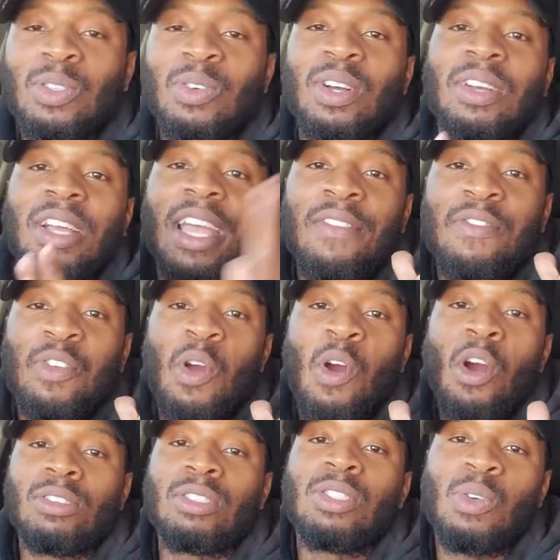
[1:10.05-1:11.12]
So if you
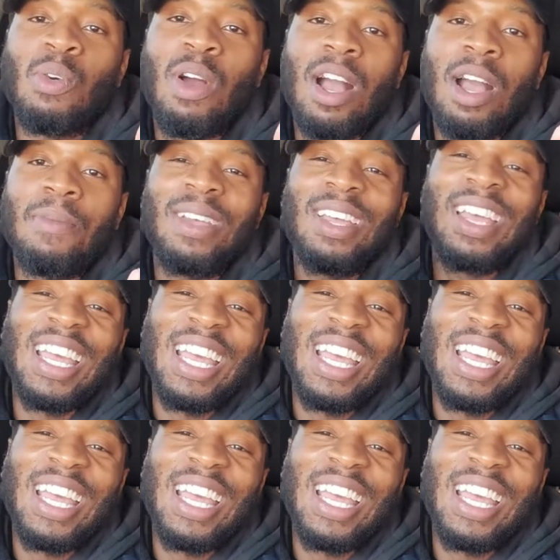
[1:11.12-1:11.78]
aren't subscribed,